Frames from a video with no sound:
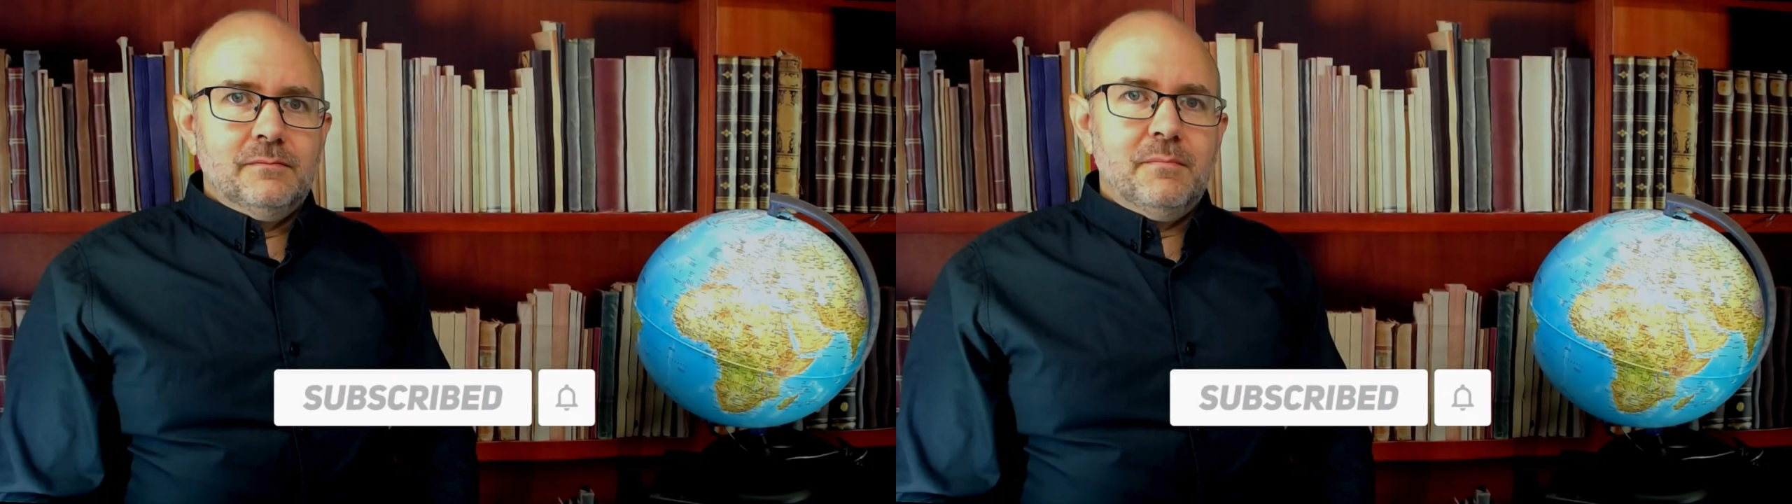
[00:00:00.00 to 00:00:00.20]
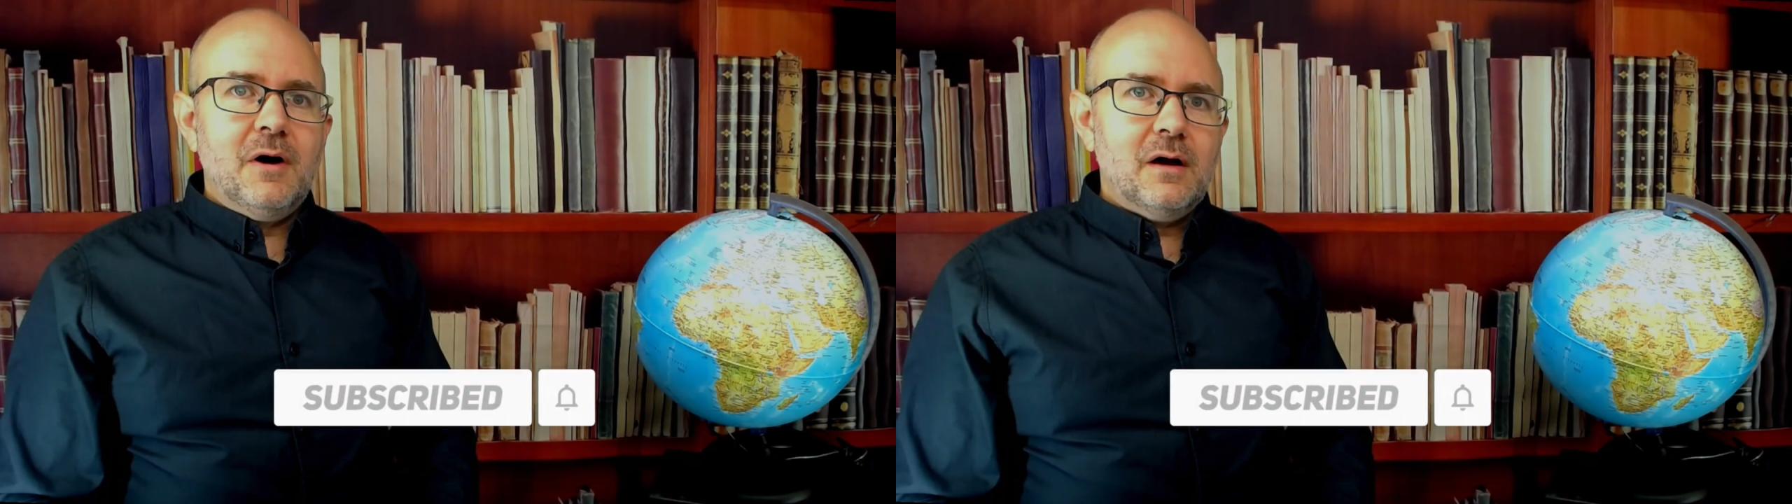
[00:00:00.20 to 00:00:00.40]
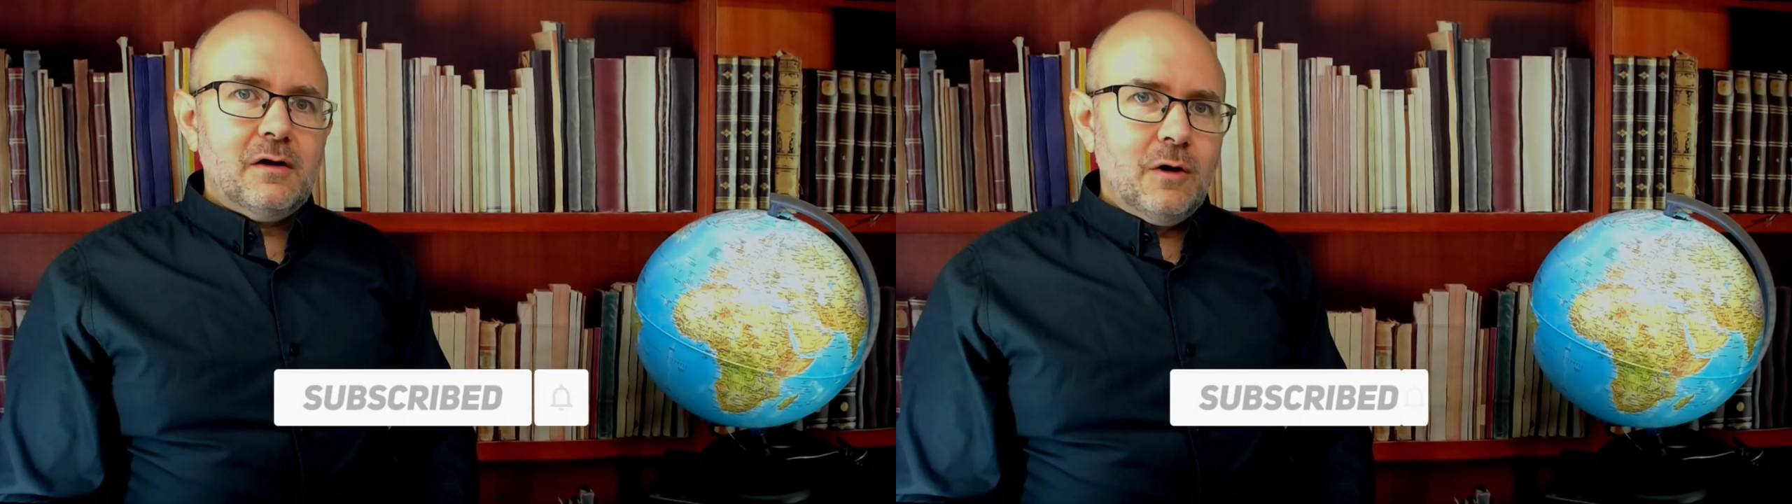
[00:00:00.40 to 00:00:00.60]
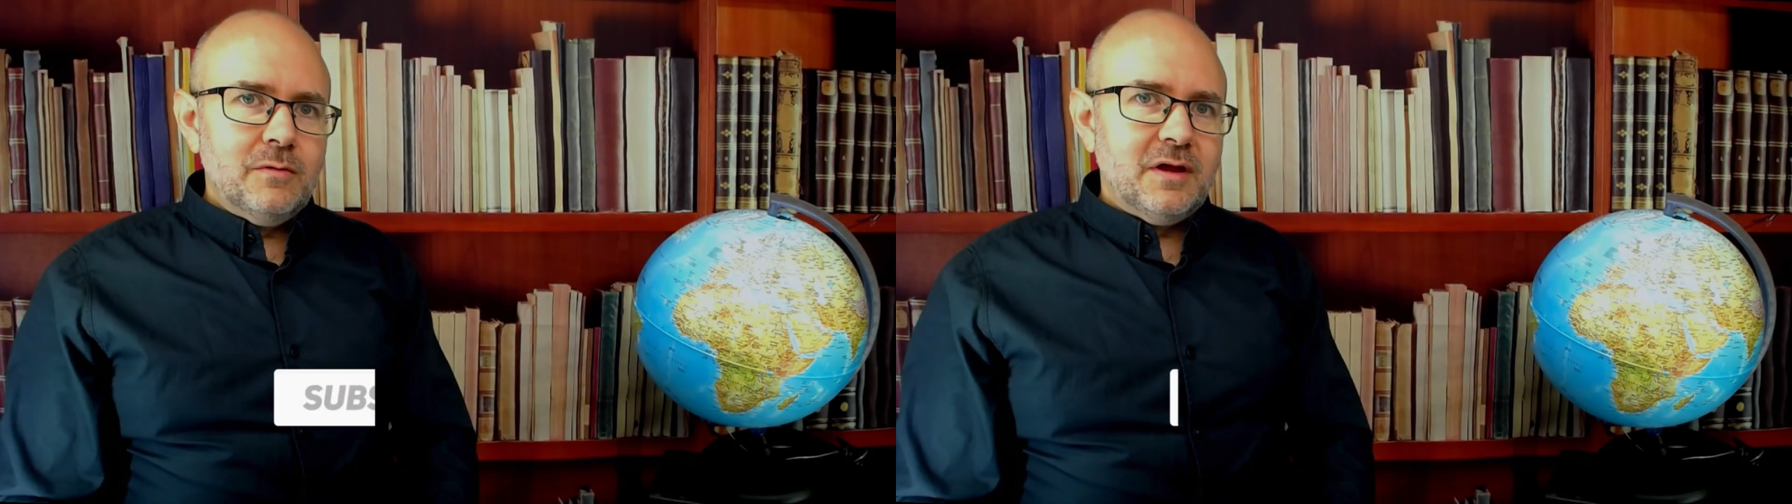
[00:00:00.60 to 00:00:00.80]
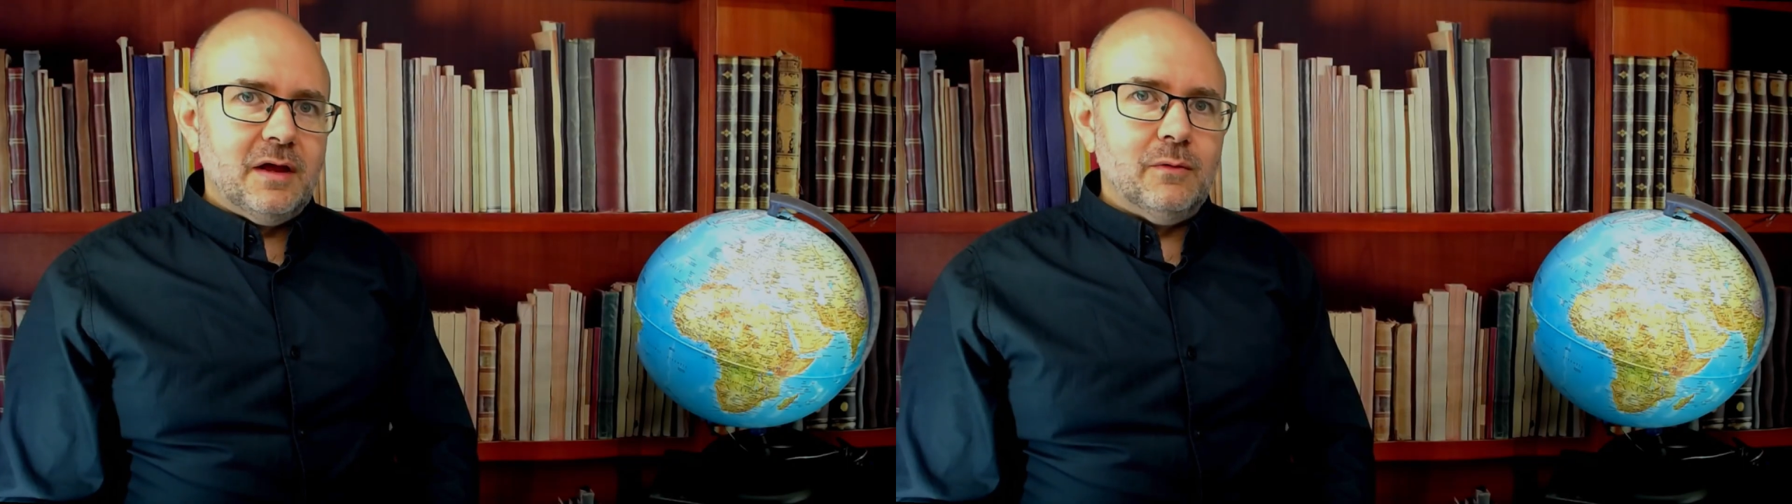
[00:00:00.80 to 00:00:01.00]

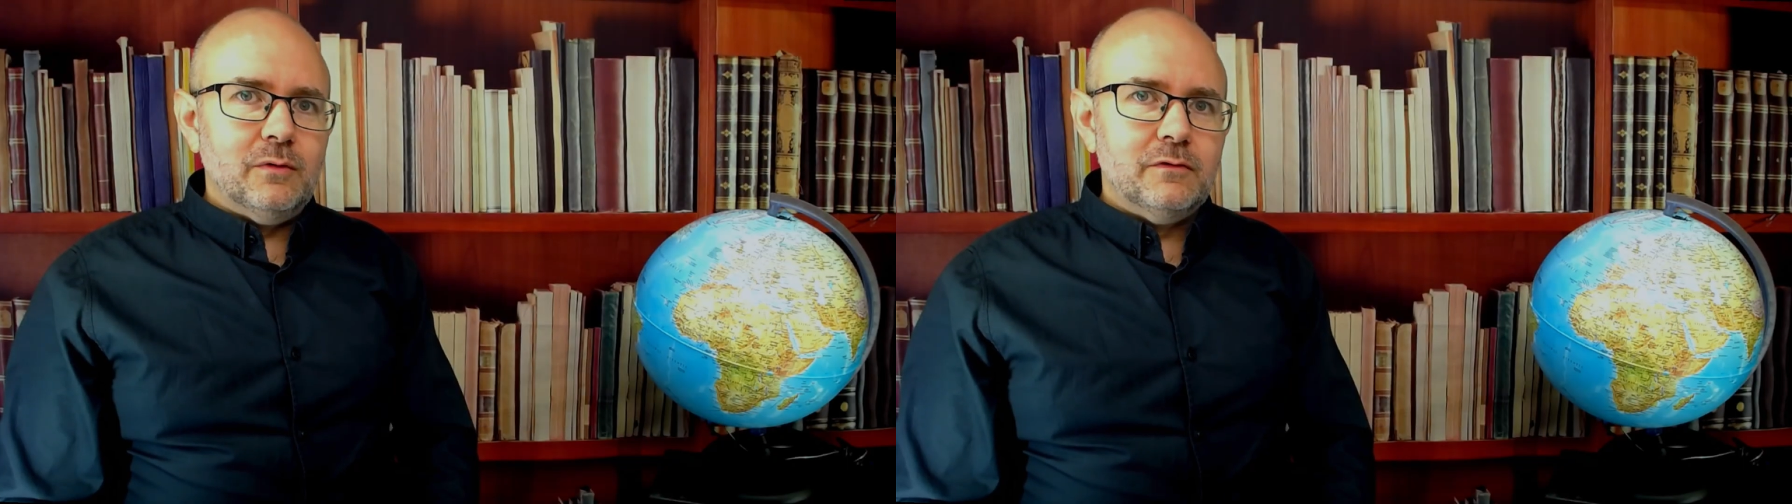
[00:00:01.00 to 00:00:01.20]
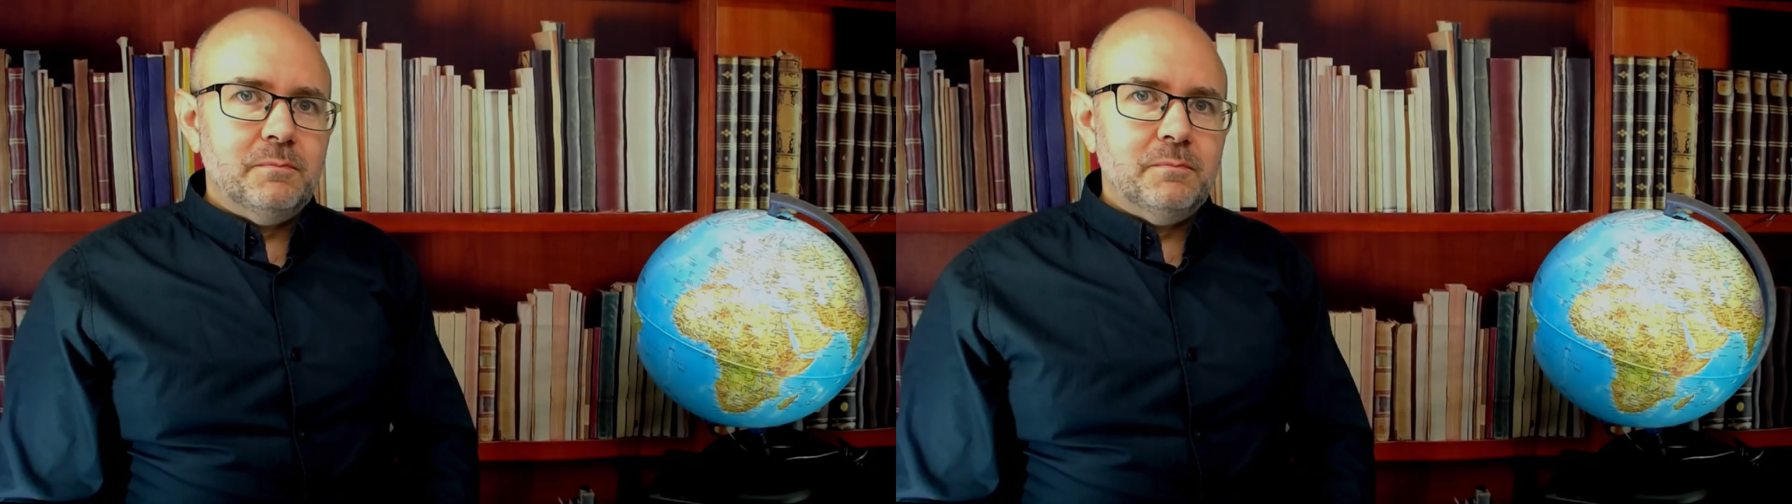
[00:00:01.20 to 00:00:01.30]
Marconi was